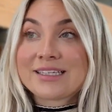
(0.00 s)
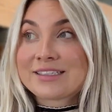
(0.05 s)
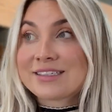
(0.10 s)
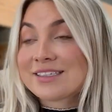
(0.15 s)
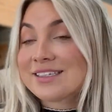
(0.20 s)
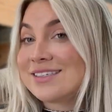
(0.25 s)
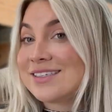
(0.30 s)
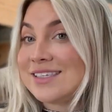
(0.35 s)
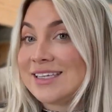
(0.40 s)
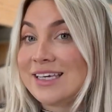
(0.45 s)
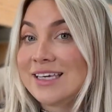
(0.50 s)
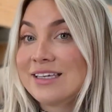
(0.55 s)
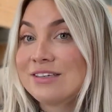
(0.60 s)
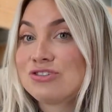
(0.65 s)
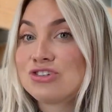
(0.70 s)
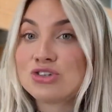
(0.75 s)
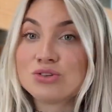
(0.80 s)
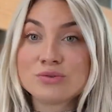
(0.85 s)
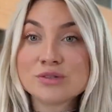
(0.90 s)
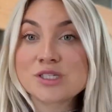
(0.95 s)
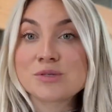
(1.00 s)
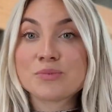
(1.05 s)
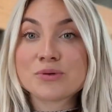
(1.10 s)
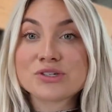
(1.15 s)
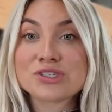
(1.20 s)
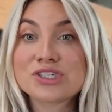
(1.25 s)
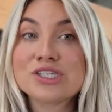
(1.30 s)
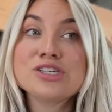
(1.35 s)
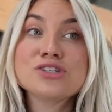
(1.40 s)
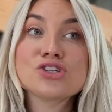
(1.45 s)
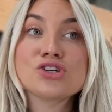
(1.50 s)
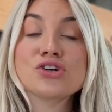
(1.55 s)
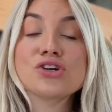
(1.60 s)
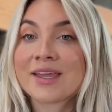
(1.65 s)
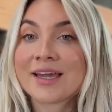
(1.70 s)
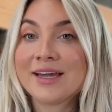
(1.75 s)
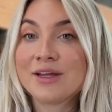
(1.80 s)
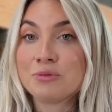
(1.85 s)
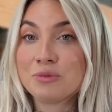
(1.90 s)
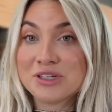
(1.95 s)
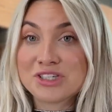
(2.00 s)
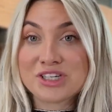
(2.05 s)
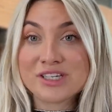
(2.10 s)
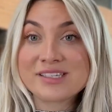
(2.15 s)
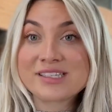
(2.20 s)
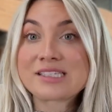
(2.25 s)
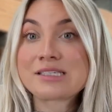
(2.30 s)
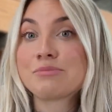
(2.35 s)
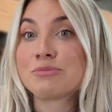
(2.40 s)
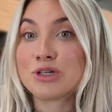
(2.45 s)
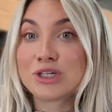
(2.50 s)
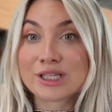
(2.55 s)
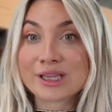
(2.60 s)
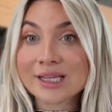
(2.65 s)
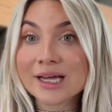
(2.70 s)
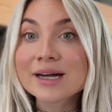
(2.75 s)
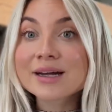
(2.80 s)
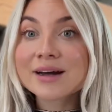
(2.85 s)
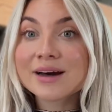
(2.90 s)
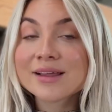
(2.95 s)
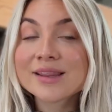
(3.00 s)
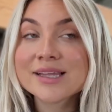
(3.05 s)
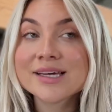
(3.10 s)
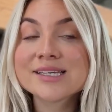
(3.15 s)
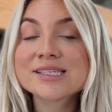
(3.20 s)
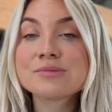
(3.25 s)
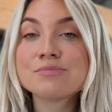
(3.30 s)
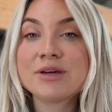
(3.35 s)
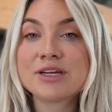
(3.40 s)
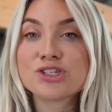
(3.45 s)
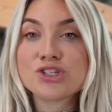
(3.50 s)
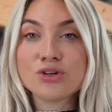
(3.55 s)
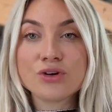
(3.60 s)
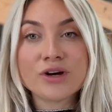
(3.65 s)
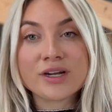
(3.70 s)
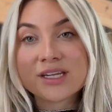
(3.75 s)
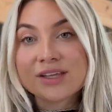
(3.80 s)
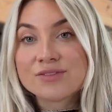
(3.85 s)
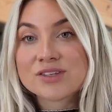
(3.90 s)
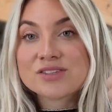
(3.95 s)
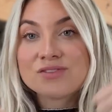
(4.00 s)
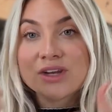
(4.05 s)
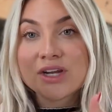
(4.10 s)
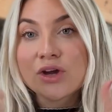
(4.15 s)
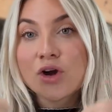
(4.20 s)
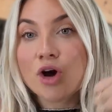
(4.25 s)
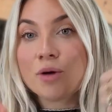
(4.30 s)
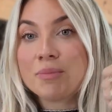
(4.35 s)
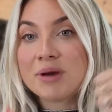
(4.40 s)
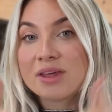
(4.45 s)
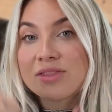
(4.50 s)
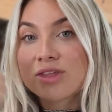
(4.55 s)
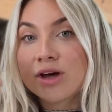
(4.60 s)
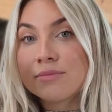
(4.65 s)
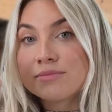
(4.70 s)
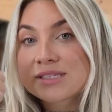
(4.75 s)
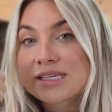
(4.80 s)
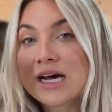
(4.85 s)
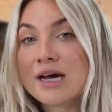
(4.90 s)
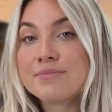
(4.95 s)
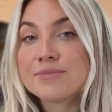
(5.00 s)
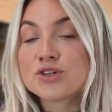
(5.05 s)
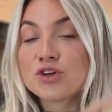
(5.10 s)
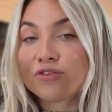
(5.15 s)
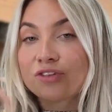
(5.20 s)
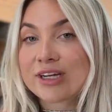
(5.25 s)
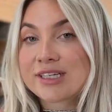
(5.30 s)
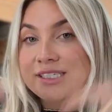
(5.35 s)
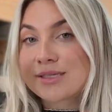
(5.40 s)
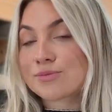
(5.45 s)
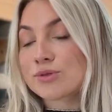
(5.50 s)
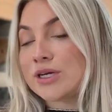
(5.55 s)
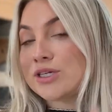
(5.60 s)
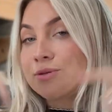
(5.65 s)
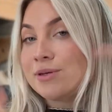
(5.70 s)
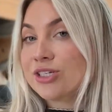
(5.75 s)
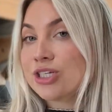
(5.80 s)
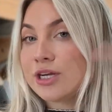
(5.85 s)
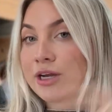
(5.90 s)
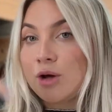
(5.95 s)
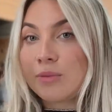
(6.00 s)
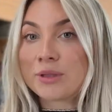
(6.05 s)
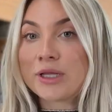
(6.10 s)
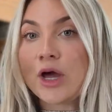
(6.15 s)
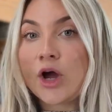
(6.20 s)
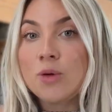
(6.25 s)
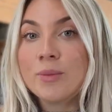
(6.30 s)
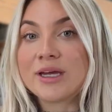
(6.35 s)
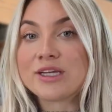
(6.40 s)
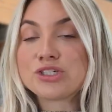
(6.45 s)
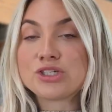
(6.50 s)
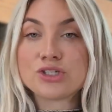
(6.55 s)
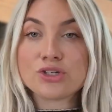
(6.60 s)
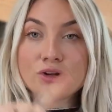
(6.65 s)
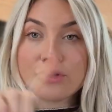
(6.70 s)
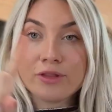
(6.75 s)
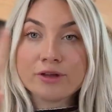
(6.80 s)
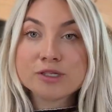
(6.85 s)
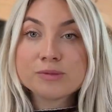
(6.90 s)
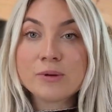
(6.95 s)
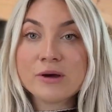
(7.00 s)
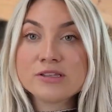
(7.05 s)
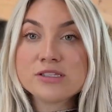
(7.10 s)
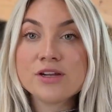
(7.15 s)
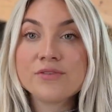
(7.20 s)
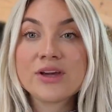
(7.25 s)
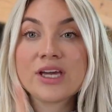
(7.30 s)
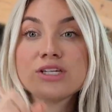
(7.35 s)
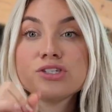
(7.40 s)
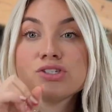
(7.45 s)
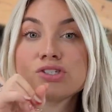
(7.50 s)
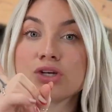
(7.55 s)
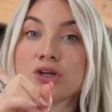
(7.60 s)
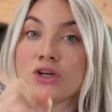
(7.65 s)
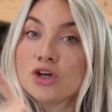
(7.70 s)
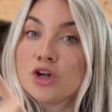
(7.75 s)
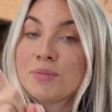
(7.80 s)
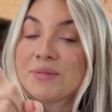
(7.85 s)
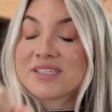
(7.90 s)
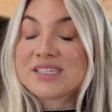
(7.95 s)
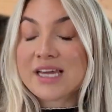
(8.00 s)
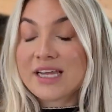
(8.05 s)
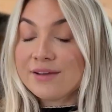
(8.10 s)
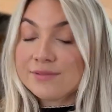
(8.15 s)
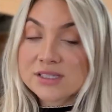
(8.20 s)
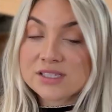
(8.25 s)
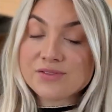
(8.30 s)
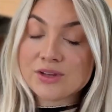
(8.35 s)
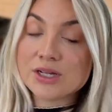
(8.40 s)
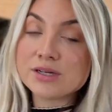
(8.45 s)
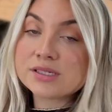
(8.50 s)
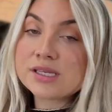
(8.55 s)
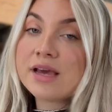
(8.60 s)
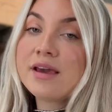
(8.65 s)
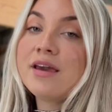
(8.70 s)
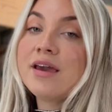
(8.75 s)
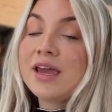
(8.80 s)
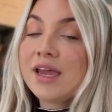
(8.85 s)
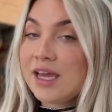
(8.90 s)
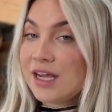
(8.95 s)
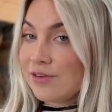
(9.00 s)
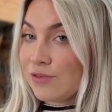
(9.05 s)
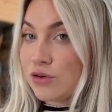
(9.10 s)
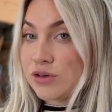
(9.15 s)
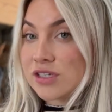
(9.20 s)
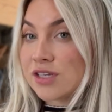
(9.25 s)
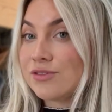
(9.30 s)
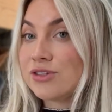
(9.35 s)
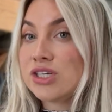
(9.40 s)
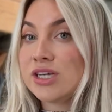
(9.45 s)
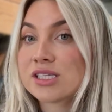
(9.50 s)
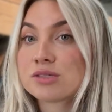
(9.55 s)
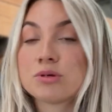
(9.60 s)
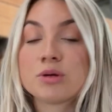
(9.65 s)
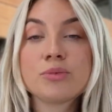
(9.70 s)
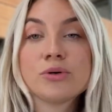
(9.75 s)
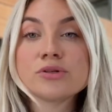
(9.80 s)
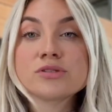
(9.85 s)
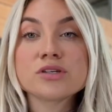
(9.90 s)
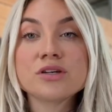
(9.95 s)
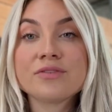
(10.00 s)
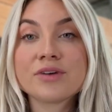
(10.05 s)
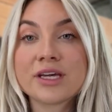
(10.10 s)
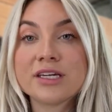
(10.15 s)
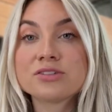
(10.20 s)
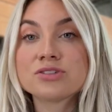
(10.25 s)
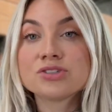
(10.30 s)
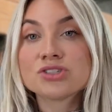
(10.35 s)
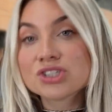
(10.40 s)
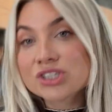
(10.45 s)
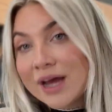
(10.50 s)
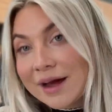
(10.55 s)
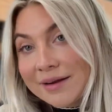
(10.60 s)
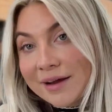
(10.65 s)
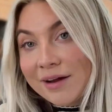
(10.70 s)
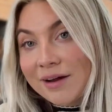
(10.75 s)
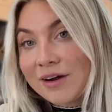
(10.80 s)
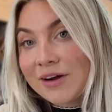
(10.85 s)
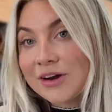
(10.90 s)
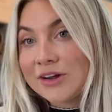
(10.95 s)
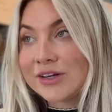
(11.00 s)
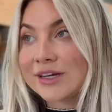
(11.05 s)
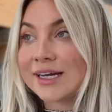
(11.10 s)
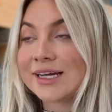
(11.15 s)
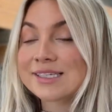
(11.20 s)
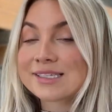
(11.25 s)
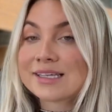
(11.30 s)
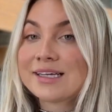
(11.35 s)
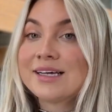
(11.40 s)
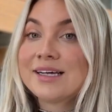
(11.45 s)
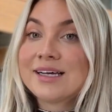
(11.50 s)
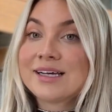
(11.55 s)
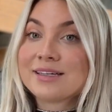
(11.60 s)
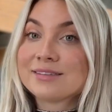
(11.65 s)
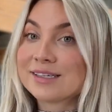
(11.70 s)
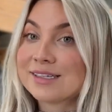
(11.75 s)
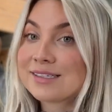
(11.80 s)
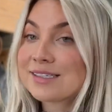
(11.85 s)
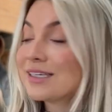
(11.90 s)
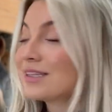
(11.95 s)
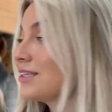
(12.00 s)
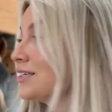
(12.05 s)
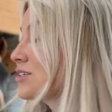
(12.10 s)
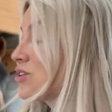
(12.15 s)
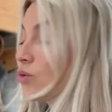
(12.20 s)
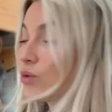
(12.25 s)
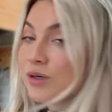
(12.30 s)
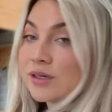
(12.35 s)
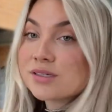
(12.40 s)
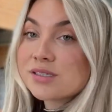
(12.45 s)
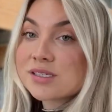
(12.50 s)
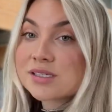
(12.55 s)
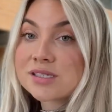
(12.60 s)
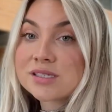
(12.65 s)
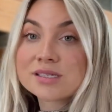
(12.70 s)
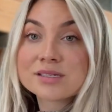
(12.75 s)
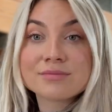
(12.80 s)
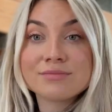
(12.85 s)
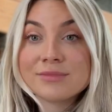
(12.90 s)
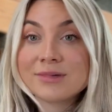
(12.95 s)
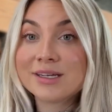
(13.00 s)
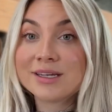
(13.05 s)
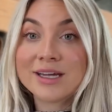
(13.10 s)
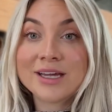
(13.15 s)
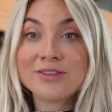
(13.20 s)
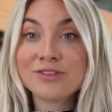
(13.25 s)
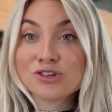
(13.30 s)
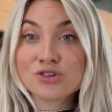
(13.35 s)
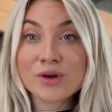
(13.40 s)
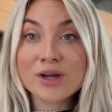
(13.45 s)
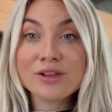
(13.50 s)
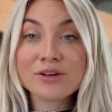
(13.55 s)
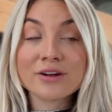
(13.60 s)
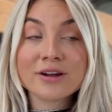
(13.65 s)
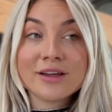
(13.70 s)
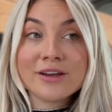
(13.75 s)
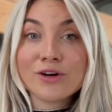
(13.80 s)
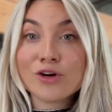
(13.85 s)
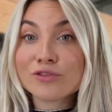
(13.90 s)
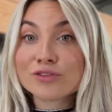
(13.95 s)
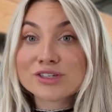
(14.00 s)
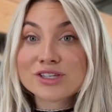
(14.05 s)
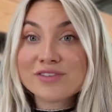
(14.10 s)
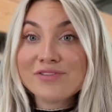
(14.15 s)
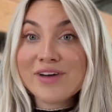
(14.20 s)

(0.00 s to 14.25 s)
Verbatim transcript: to see June's procedure and wish us some good luck on this, make sure you go ahead and give this video a big thumbs up. Don't forget to subscribe to my channel below. Make sure you turn those post notifications so you don't miss any of these videos. And of course, have a chance for my post notification shout out. All right, guys, let's get this horse in the trailer and over to the